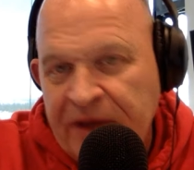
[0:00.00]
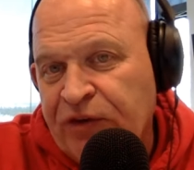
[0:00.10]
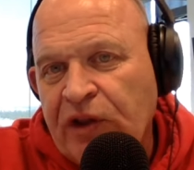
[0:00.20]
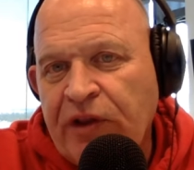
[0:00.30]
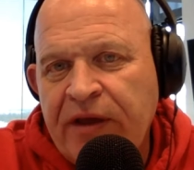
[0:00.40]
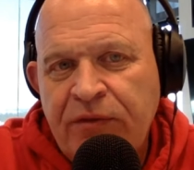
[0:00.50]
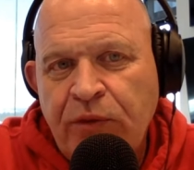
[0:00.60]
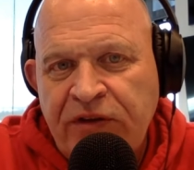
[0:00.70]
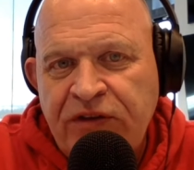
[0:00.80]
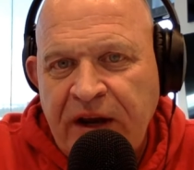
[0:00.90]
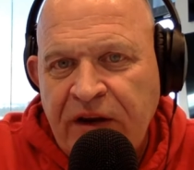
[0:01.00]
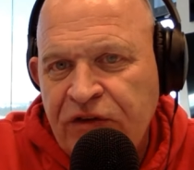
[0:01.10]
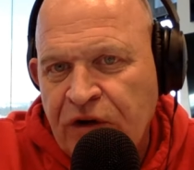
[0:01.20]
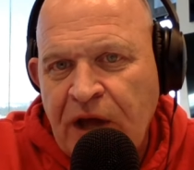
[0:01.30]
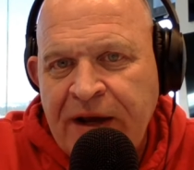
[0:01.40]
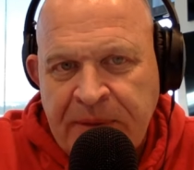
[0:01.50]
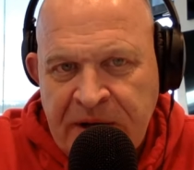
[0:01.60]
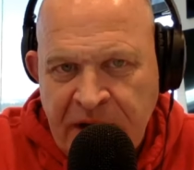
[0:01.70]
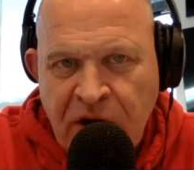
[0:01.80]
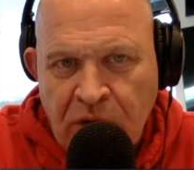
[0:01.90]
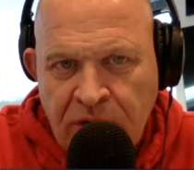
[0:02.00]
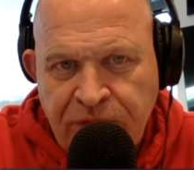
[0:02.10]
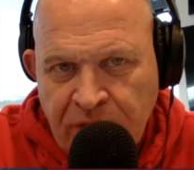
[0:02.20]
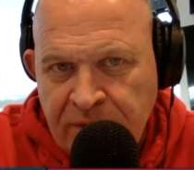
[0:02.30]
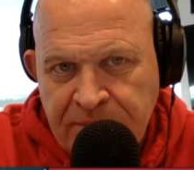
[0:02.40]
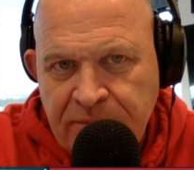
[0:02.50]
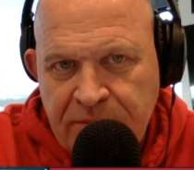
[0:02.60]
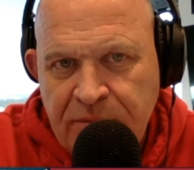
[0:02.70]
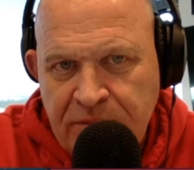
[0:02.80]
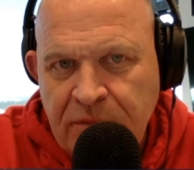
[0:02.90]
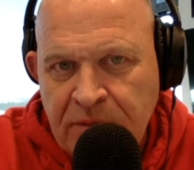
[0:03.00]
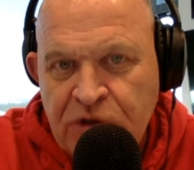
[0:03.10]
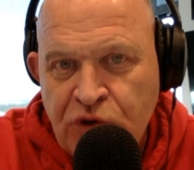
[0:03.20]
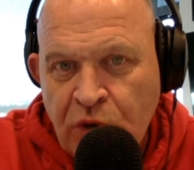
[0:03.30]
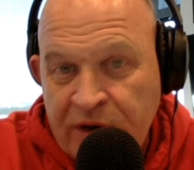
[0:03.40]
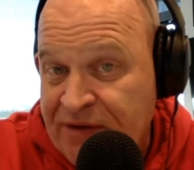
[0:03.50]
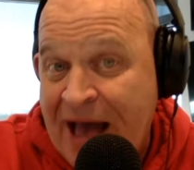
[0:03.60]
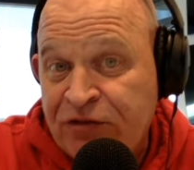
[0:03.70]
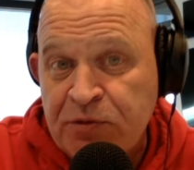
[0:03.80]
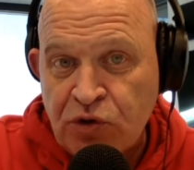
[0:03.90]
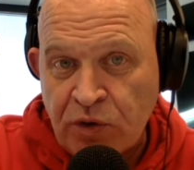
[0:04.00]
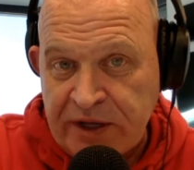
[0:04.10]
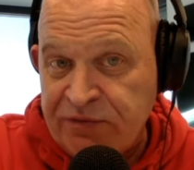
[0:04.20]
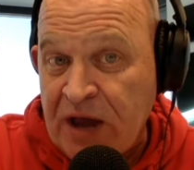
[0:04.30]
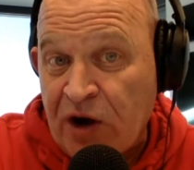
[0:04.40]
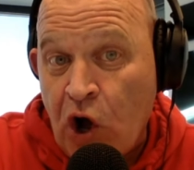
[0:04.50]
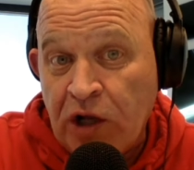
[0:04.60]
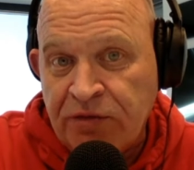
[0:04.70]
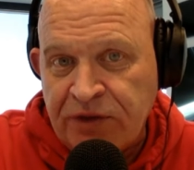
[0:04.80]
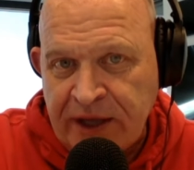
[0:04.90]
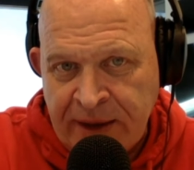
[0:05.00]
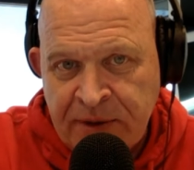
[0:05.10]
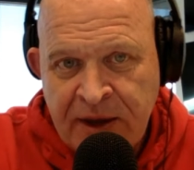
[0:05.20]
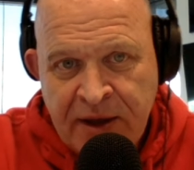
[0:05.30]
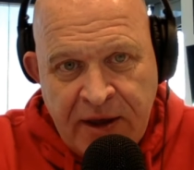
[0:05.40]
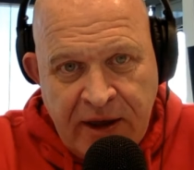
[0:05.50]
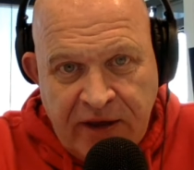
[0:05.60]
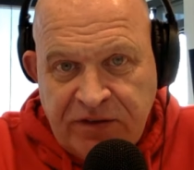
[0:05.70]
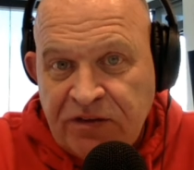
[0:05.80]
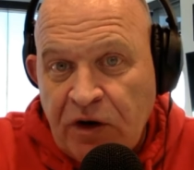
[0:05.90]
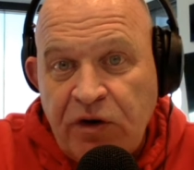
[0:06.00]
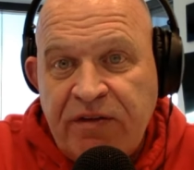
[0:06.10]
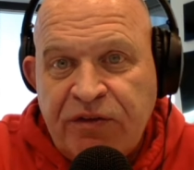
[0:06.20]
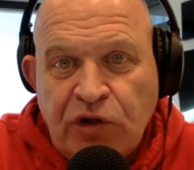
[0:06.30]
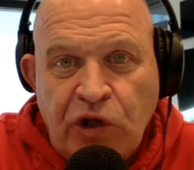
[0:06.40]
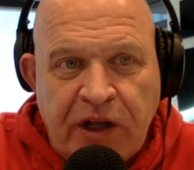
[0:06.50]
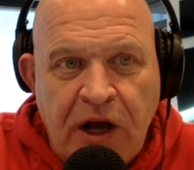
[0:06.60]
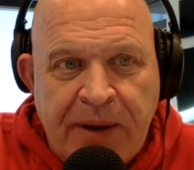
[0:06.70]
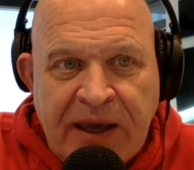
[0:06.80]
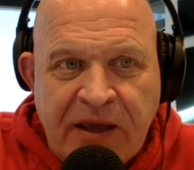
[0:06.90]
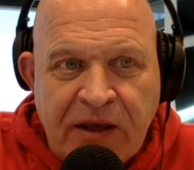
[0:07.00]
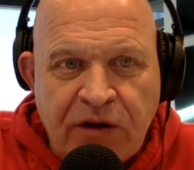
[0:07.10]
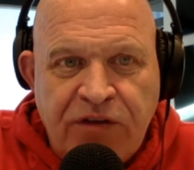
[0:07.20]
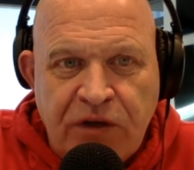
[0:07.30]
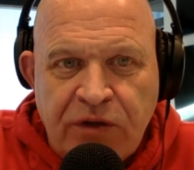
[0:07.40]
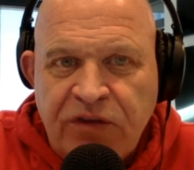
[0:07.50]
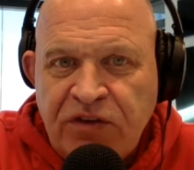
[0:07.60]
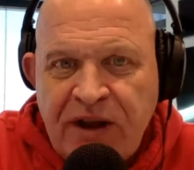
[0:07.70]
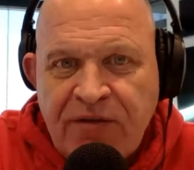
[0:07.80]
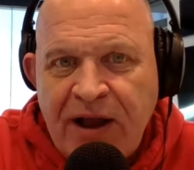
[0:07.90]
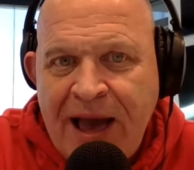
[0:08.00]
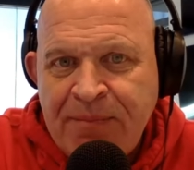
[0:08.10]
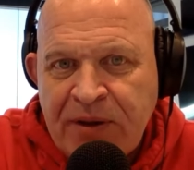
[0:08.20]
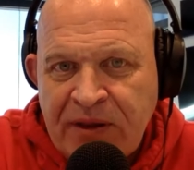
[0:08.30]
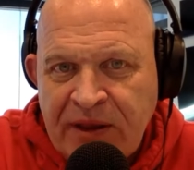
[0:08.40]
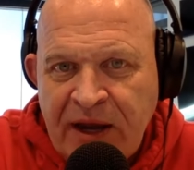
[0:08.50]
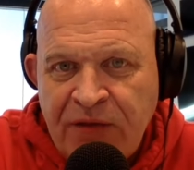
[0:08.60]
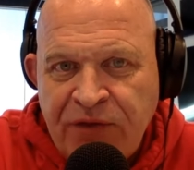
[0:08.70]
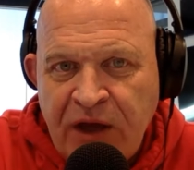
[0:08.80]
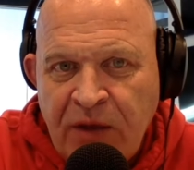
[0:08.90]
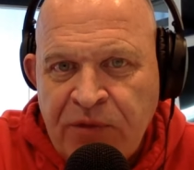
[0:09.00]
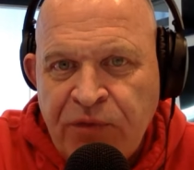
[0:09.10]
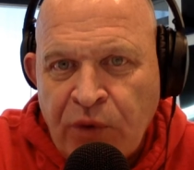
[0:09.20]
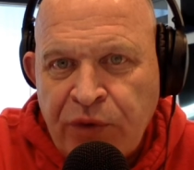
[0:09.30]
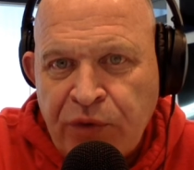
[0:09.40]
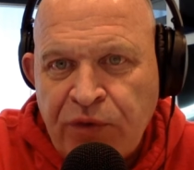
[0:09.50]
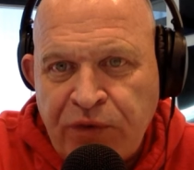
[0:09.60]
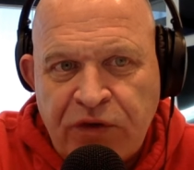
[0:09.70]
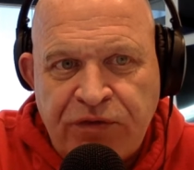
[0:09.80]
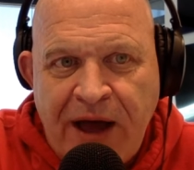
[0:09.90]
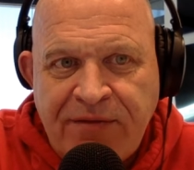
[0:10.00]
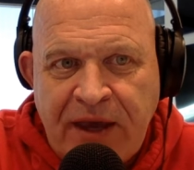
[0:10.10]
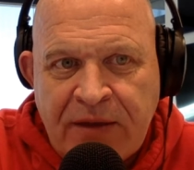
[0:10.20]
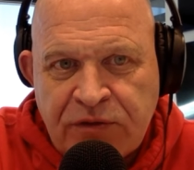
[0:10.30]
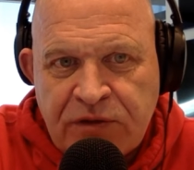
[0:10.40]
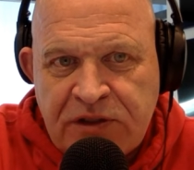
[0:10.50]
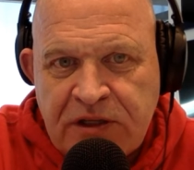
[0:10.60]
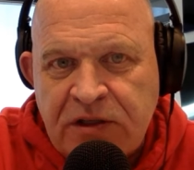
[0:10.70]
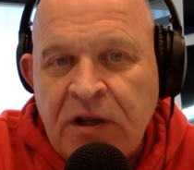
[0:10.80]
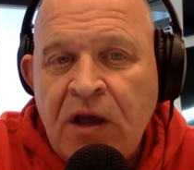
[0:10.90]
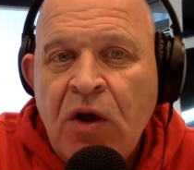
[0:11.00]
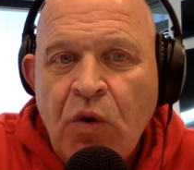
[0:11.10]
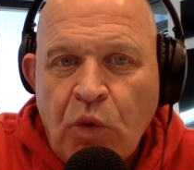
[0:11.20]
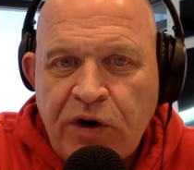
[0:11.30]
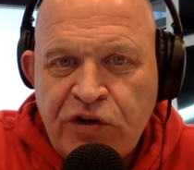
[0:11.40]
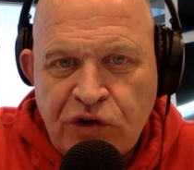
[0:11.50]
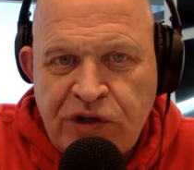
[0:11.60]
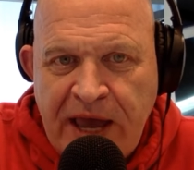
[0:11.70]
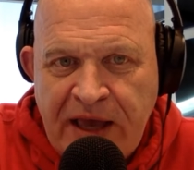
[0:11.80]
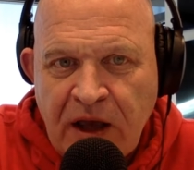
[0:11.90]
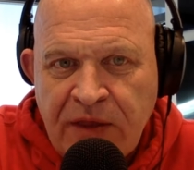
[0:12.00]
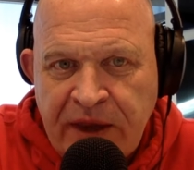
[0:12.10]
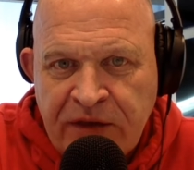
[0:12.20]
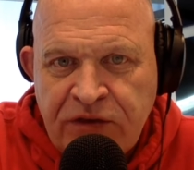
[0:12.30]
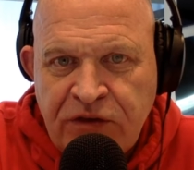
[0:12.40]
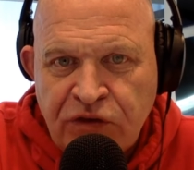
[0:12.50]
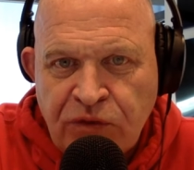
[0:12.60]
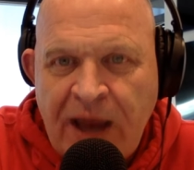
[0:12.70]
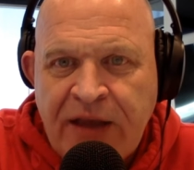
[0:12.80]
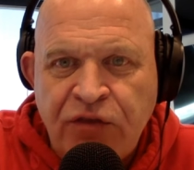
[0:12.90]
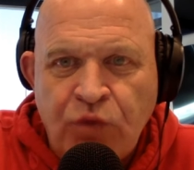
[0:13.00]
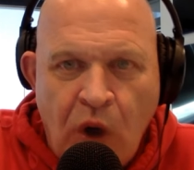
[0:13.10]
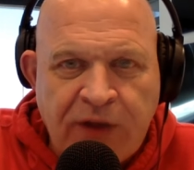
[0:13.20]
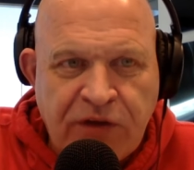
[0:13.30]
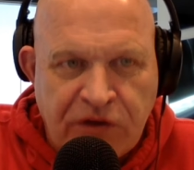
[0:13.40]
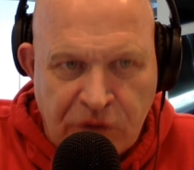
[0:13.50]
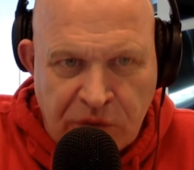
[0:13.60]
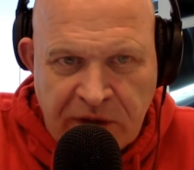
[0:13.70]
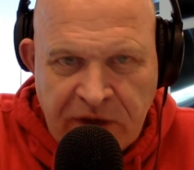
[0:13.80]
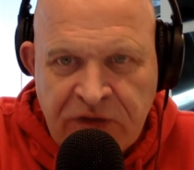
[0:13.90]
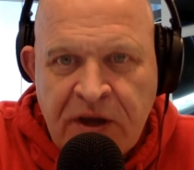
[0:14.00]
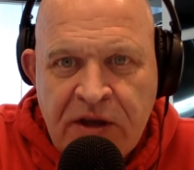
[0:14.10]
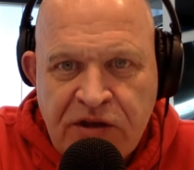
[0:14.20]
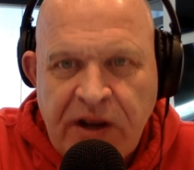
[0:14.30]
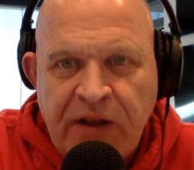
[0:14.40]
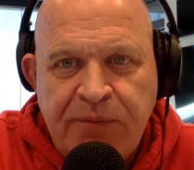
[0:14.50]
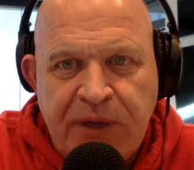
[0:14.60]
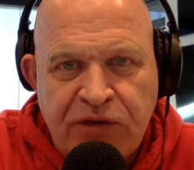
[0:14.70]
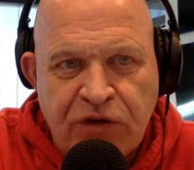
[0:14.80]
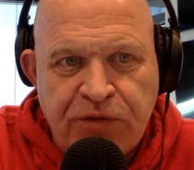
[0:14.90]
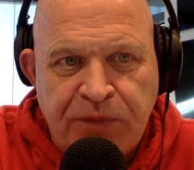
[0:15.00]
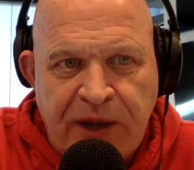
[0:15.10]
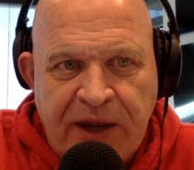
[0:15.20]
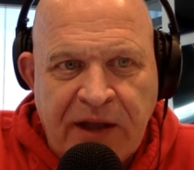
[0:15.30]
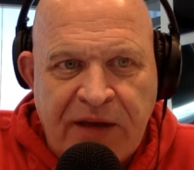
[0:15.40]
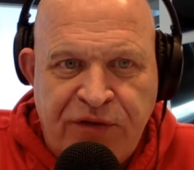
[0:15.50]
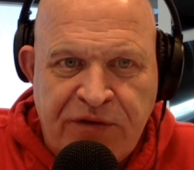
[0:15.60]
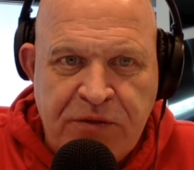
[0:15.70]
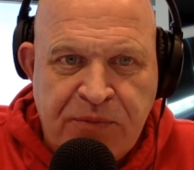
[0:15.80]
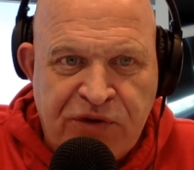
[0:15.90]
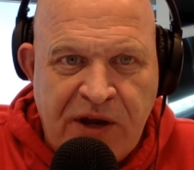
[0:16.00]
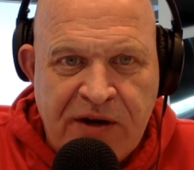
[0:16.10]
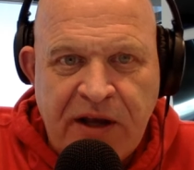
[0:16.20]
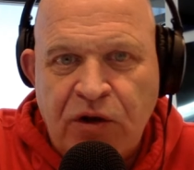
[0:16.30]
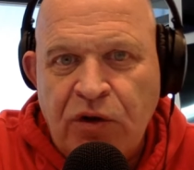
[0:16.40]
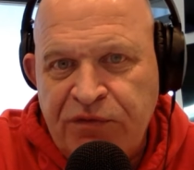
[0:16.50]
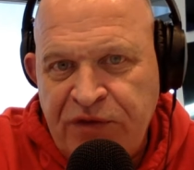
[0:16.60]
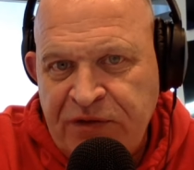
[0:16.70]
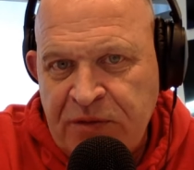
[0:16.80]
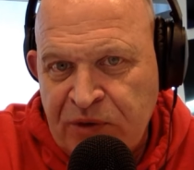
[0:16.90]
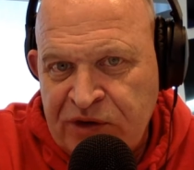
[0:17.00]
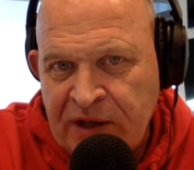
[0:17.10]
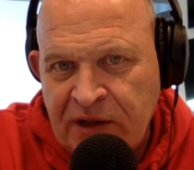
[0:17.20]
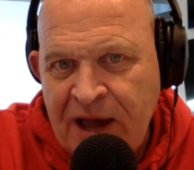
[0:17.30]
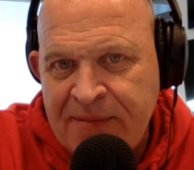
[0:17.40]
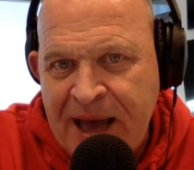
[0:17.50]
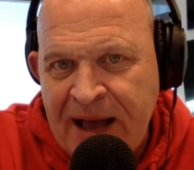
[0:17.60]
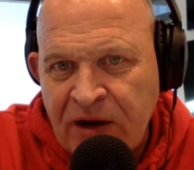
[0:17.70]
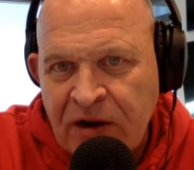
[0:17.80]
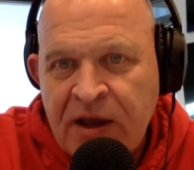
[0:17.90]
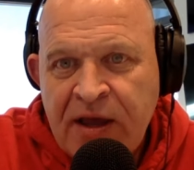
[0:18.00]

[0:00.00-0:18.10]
Basically, what he's saying is they're lined up in nickel for a majority, vast majority, if not all of the game. He says, I don't even have to look it up. I can guarantee you this has never happened in the NFL before through the first five games of a season. What is your take on this? Does Ryan's want to do this? Jalen Petrie is playing like 50% nickel and 50% linebacker.